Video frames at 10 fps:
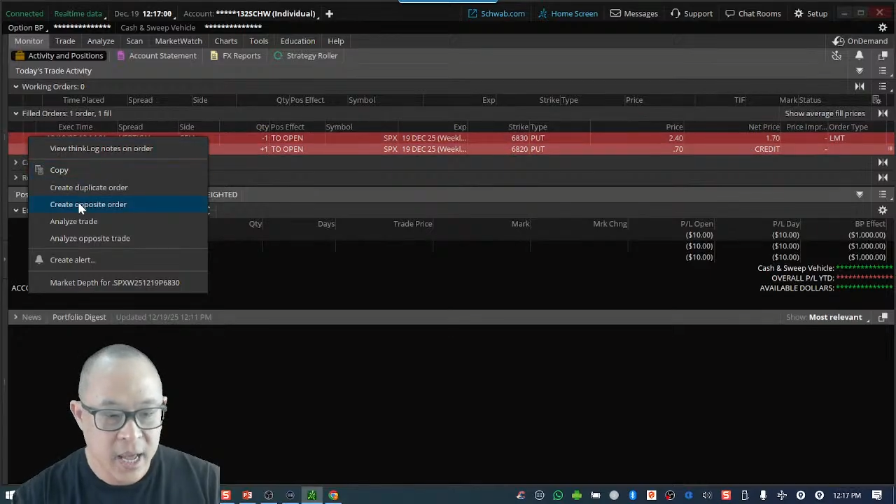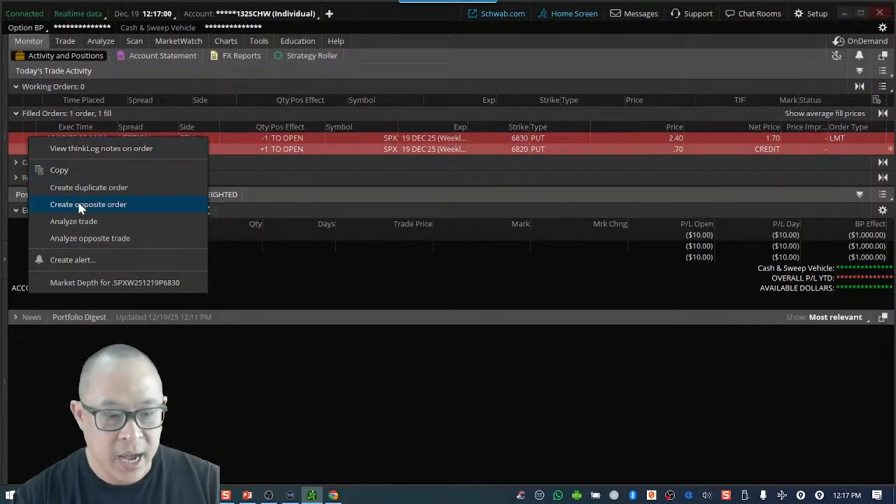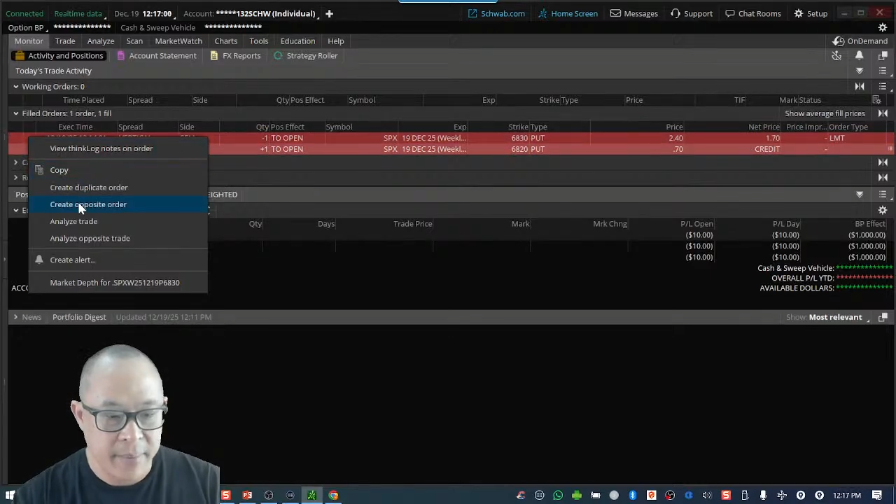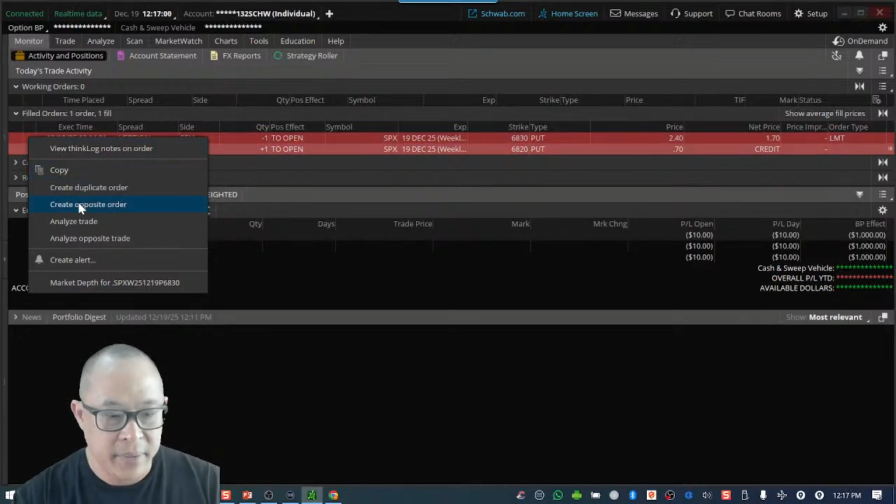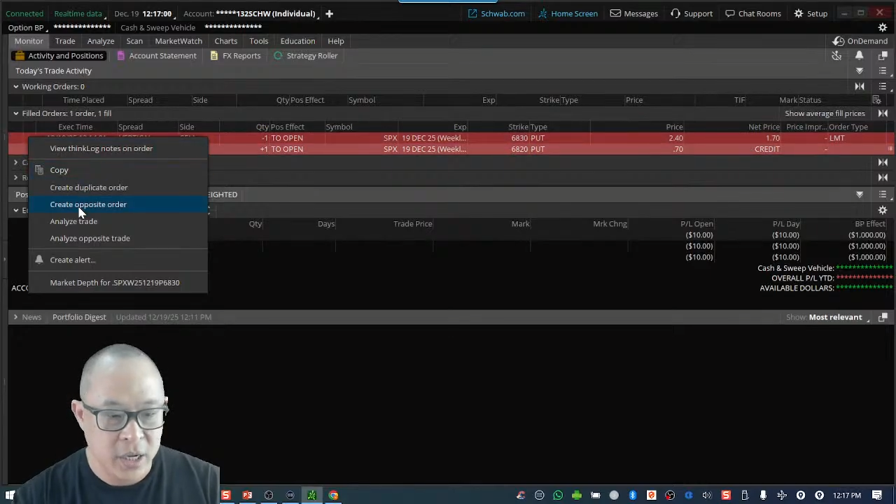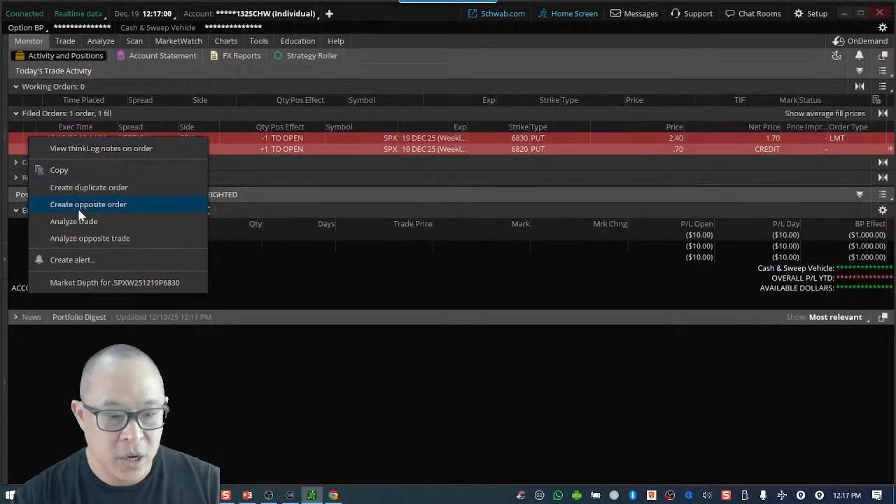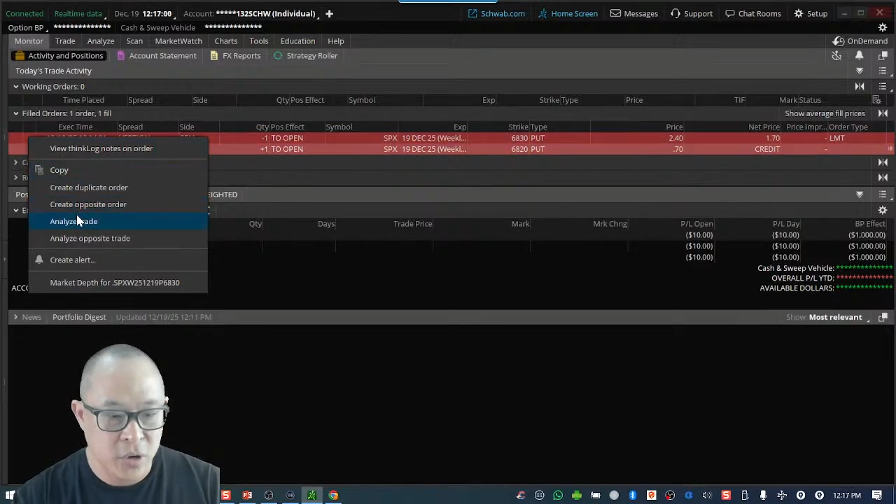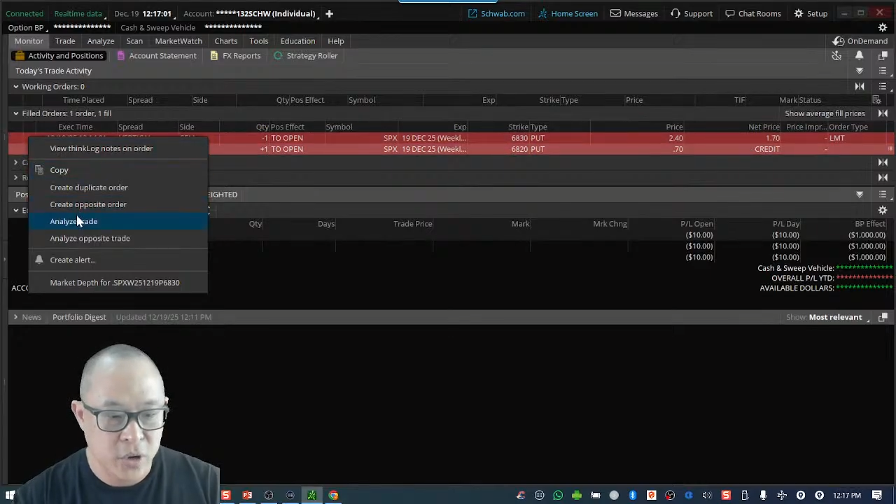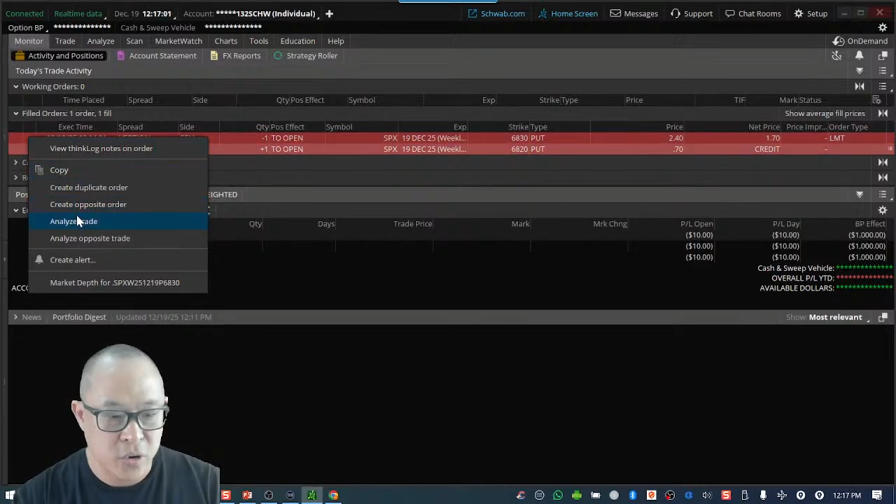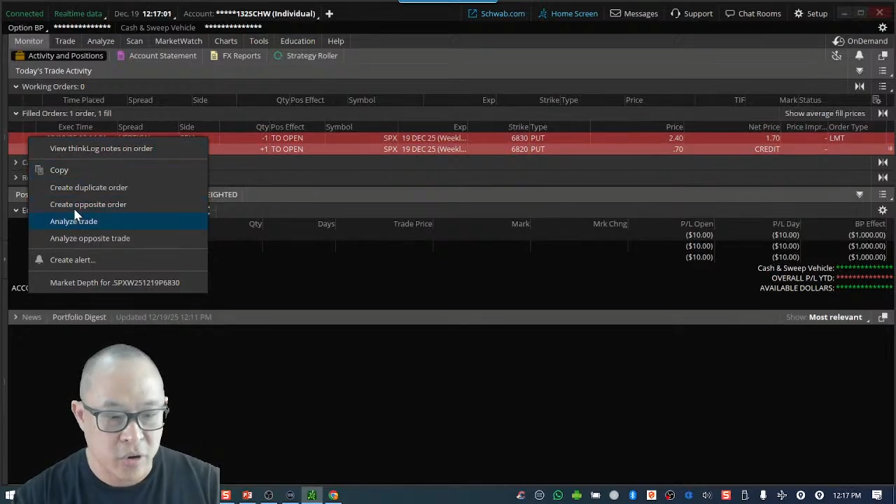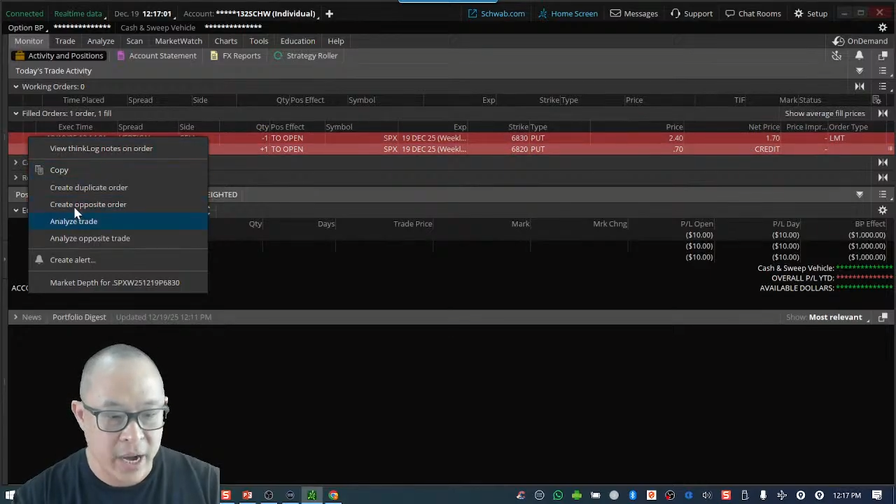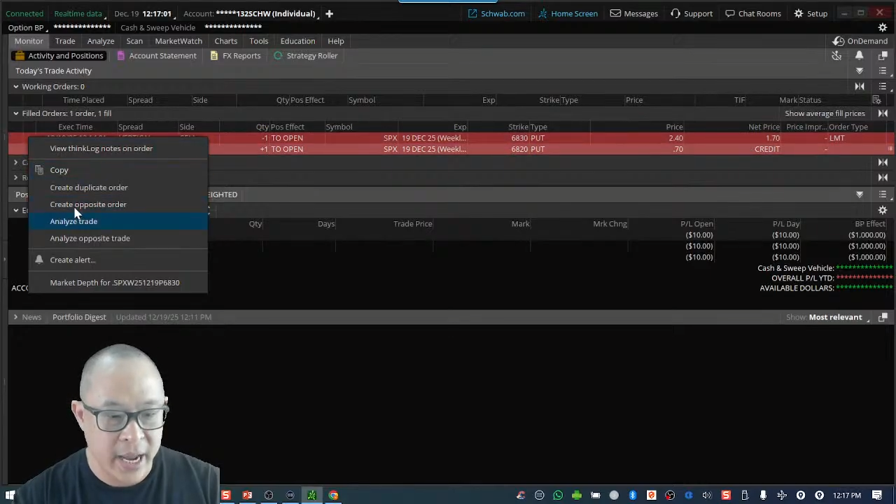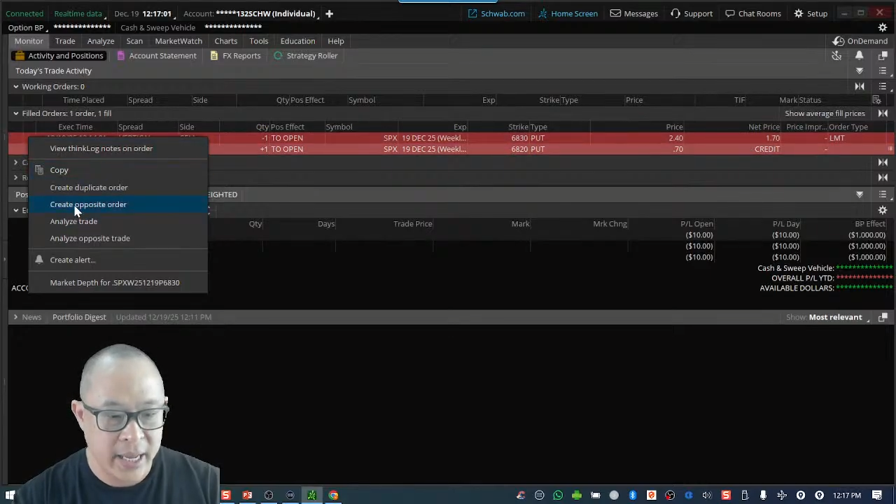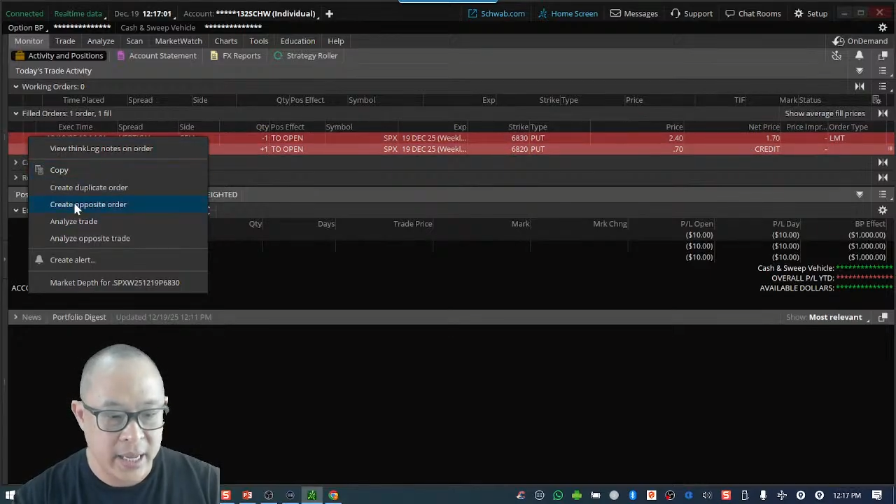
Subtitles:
I'm going to go create